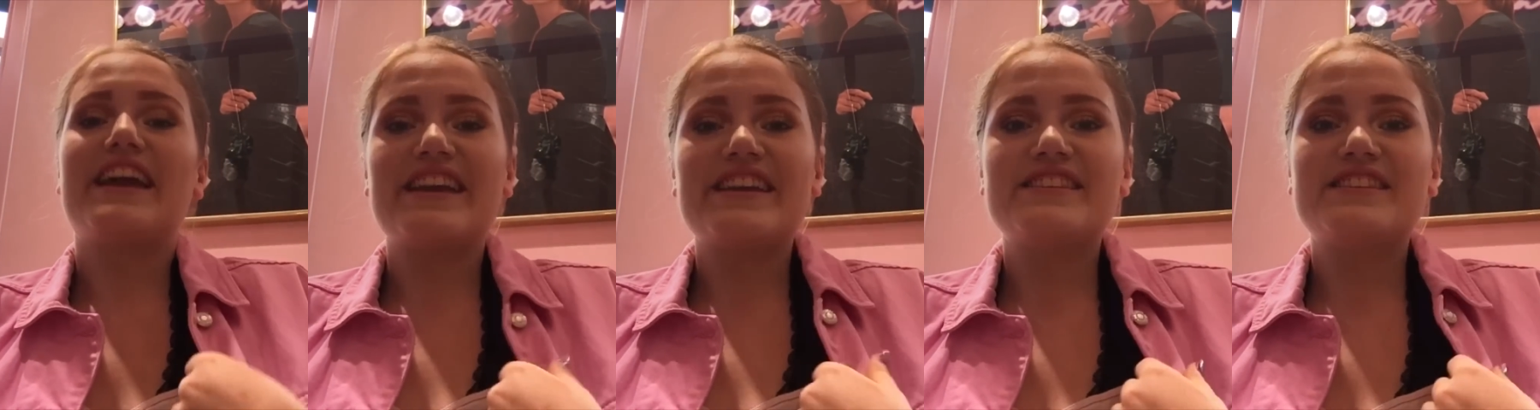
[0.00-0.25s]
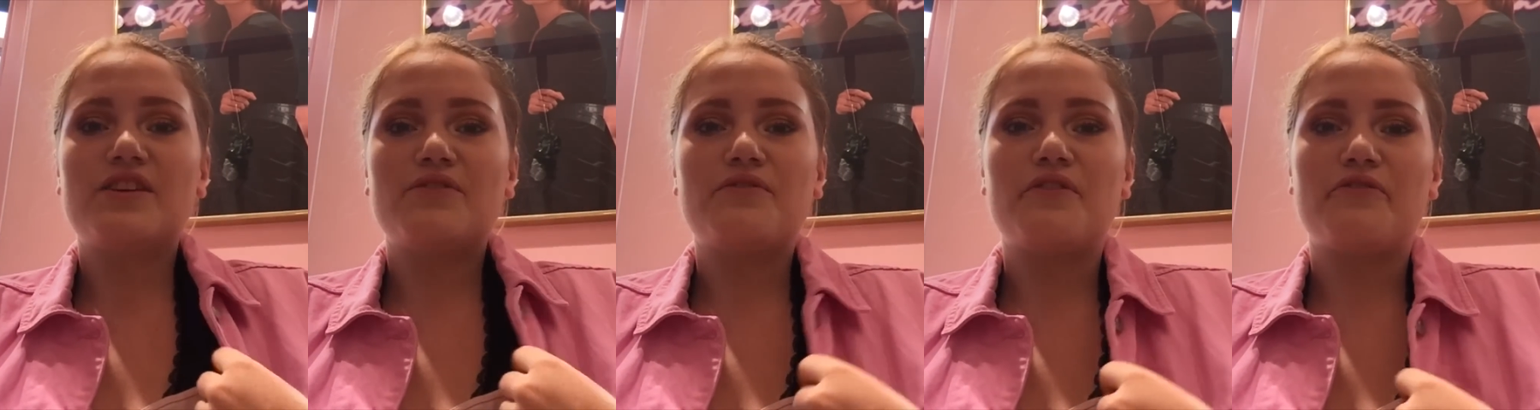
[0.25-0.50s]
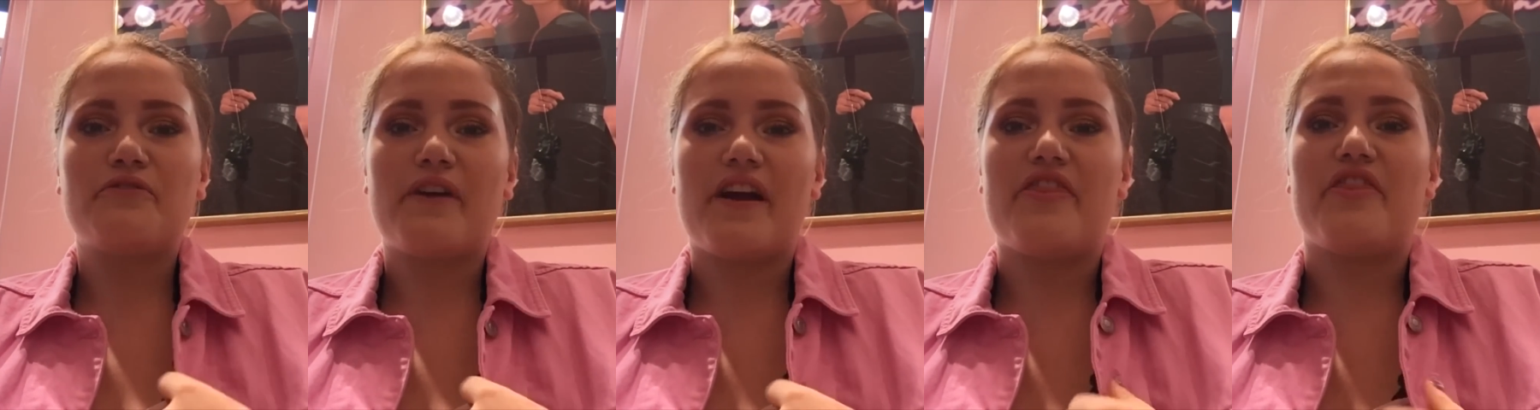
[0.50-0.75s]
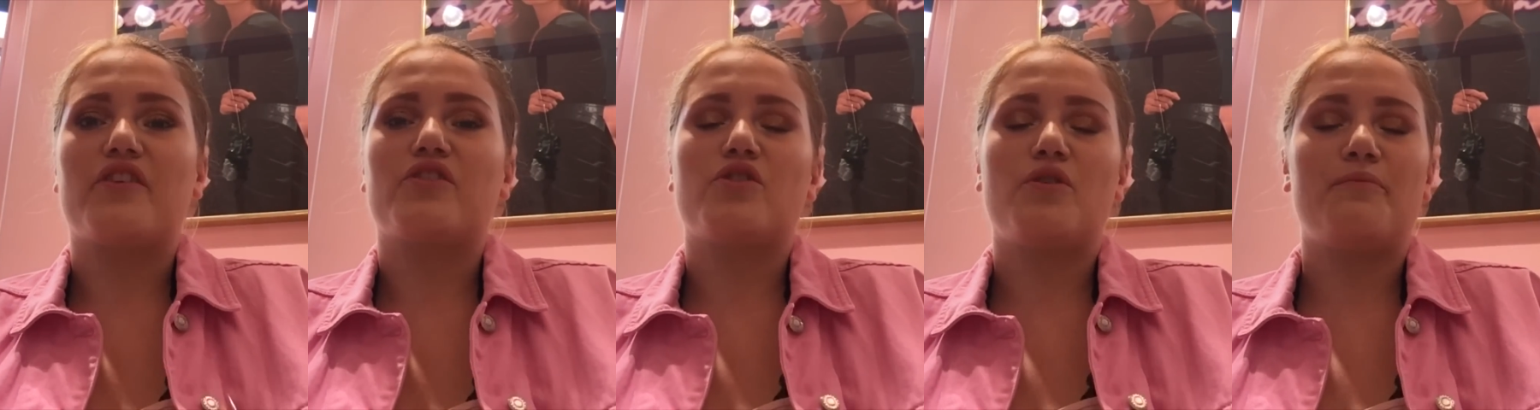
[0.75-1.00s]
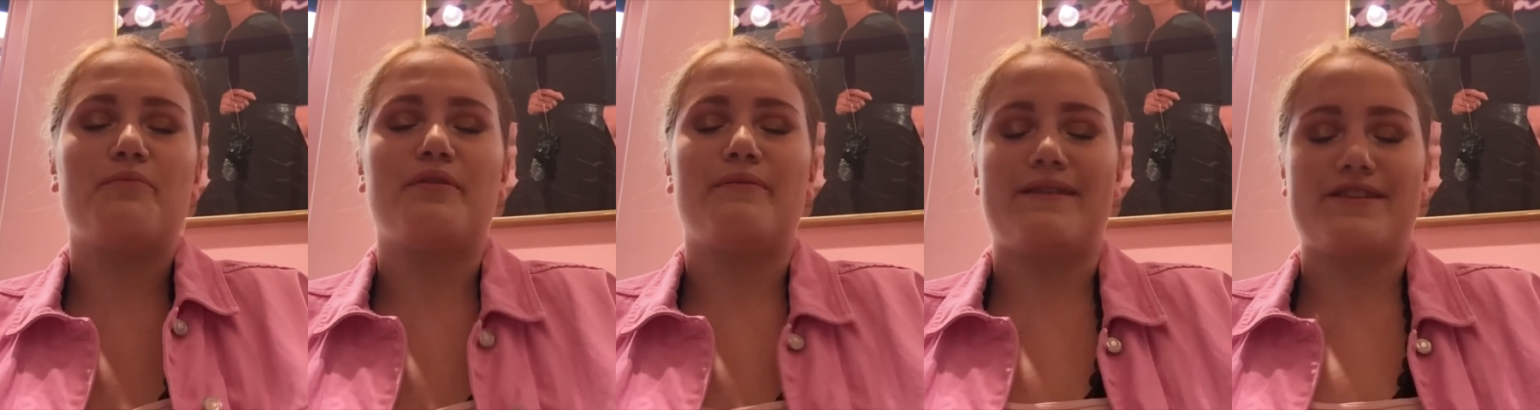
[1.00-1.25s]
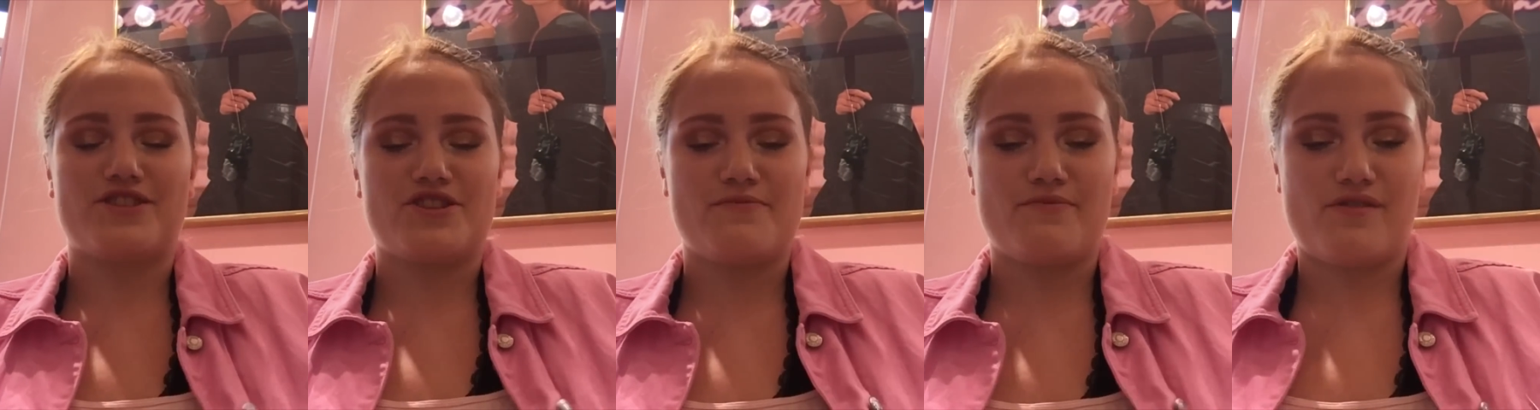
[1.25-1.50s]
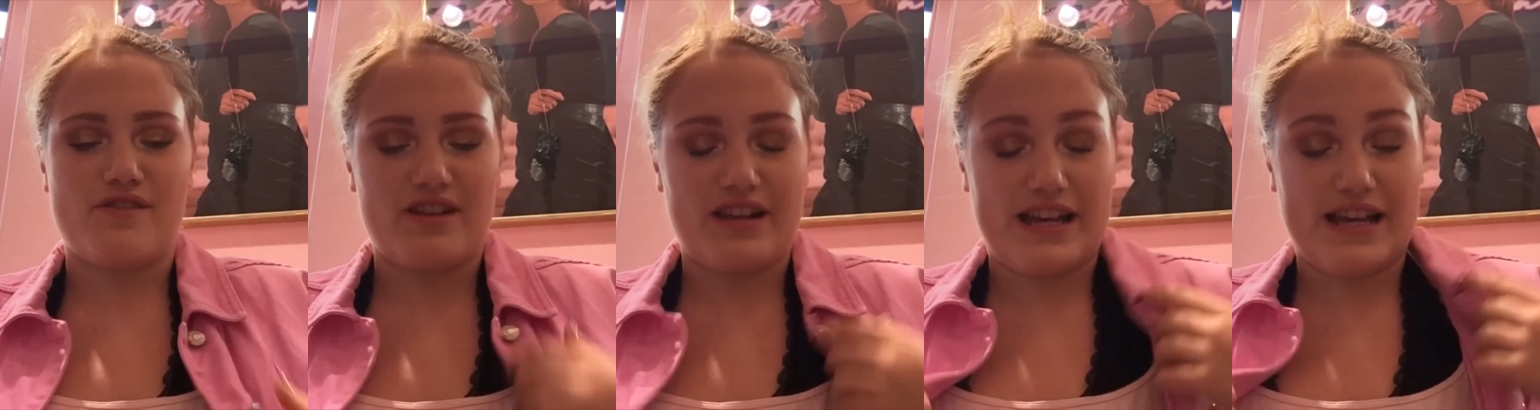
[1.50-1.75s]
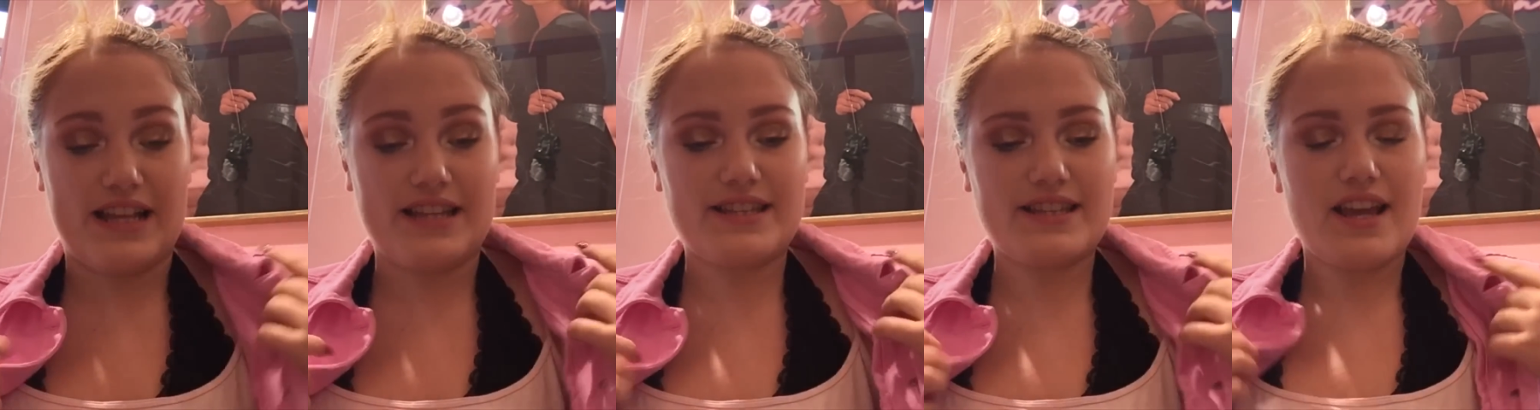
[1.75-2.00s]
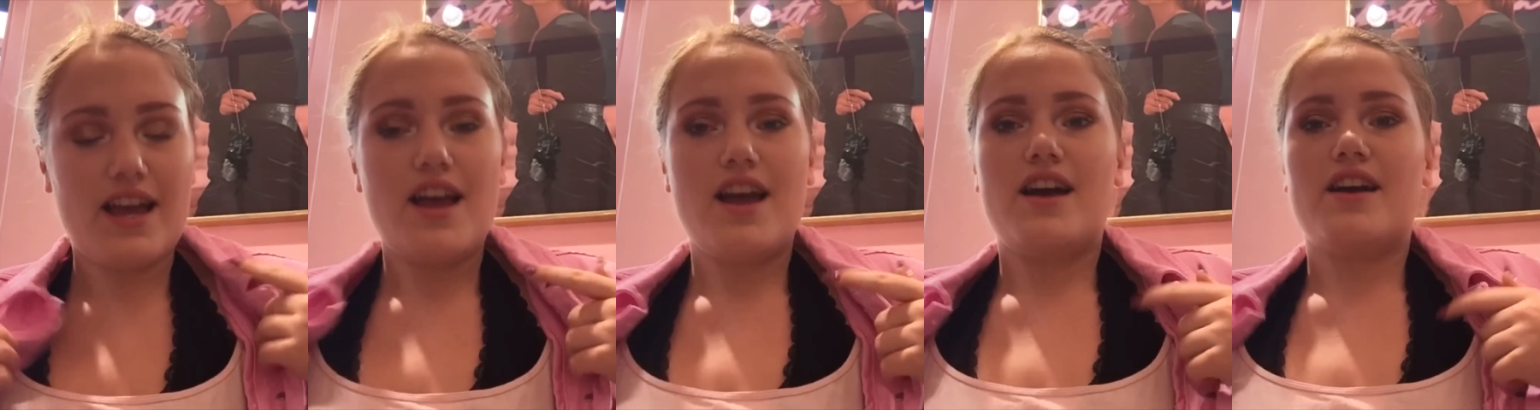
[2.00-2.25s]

Get yourself a friend that compliments your bralettes.